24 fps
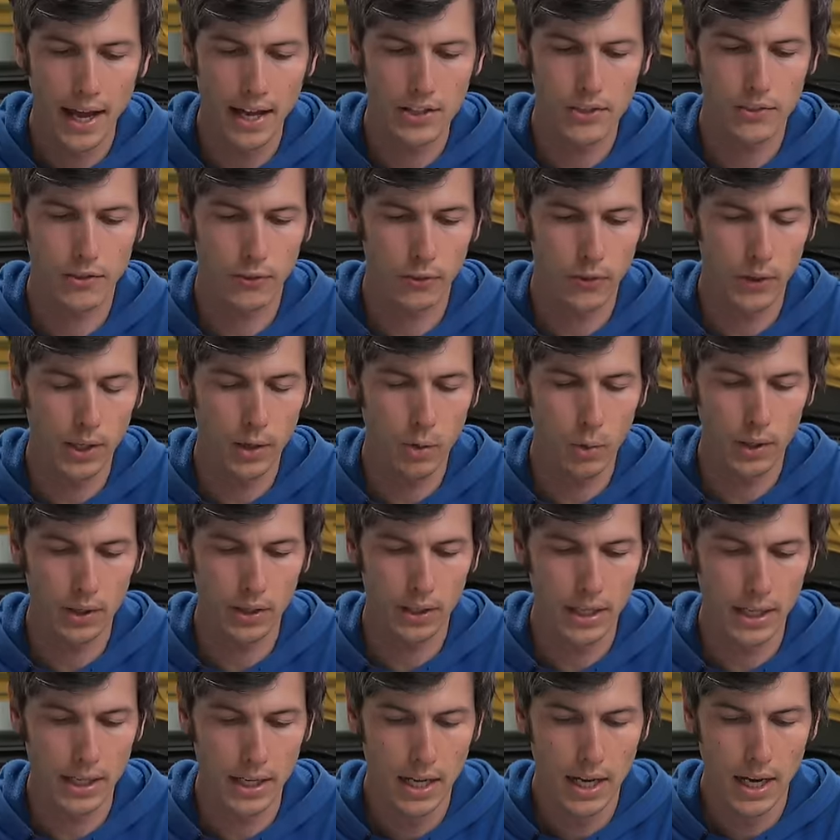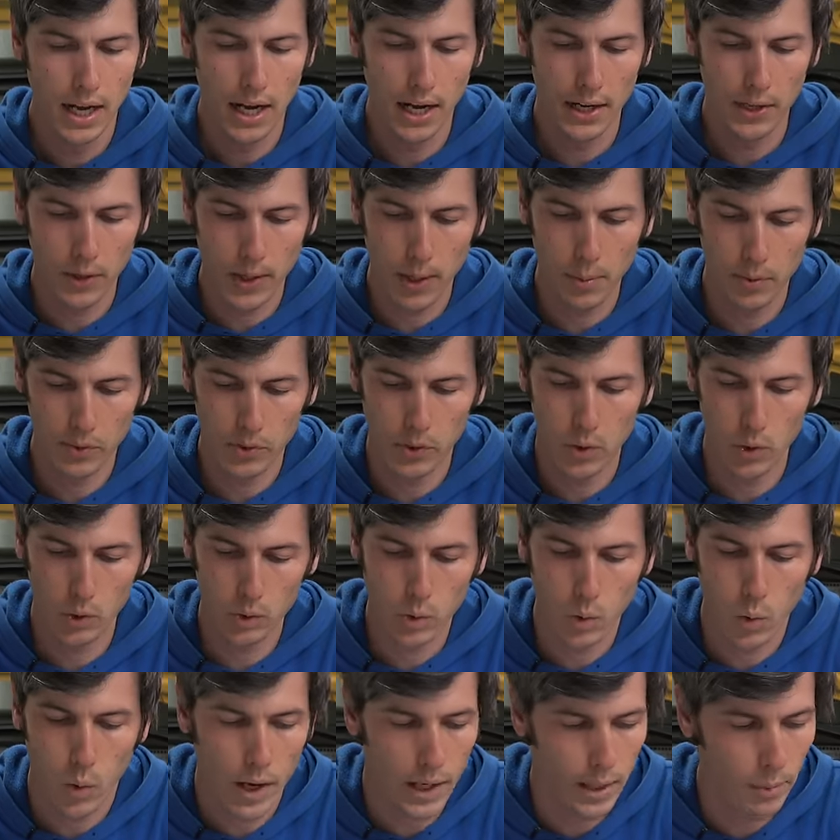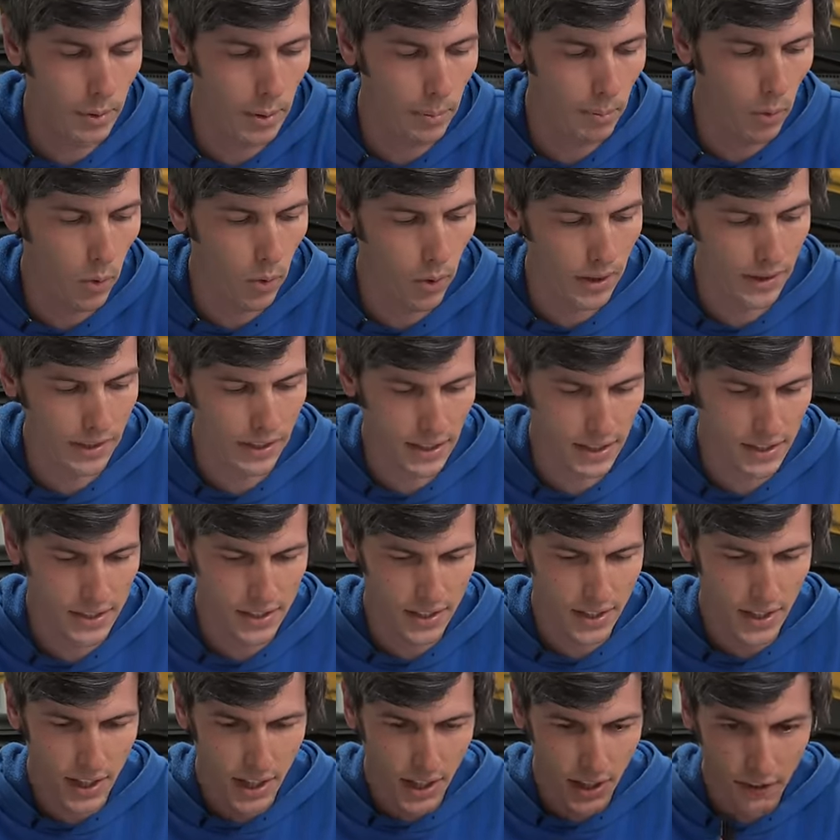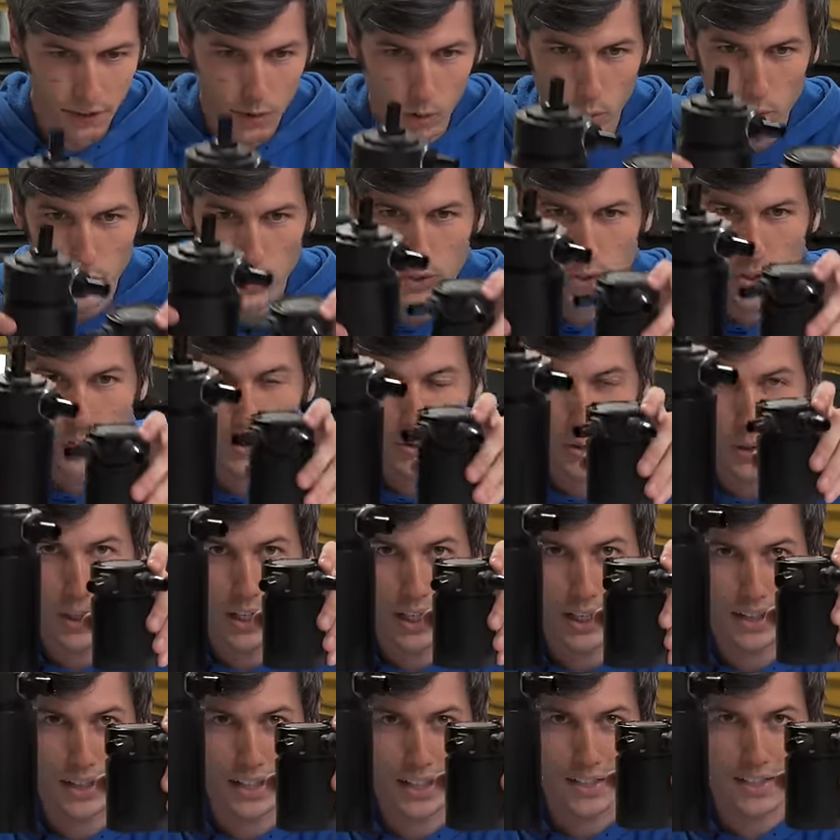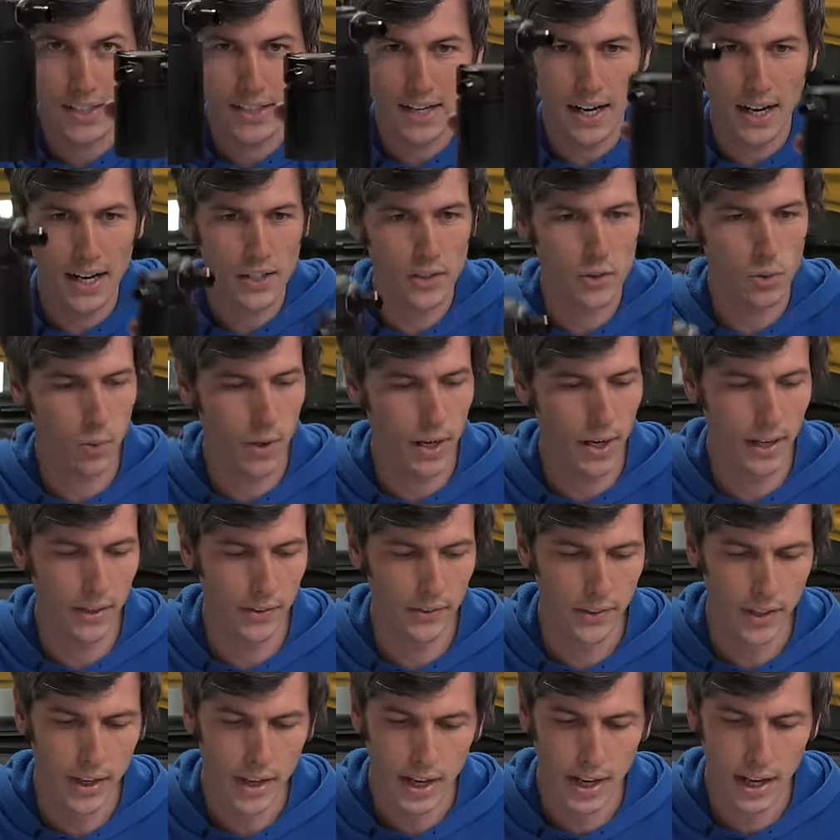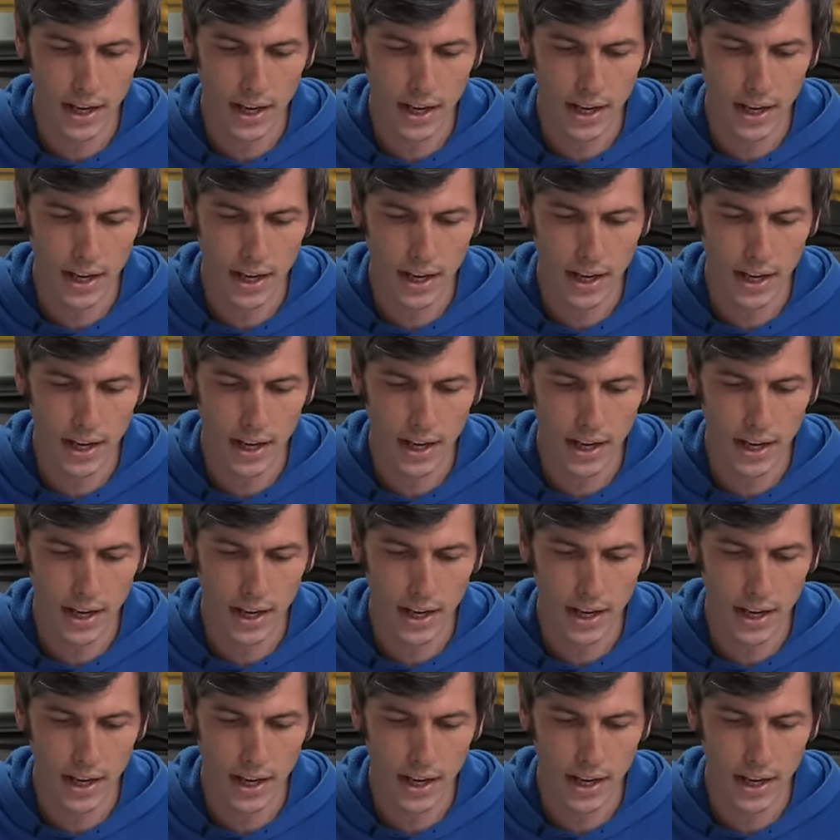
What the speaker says: as frequently. You're able to hold quite a bit more in this, of course, just looking at these size-wise.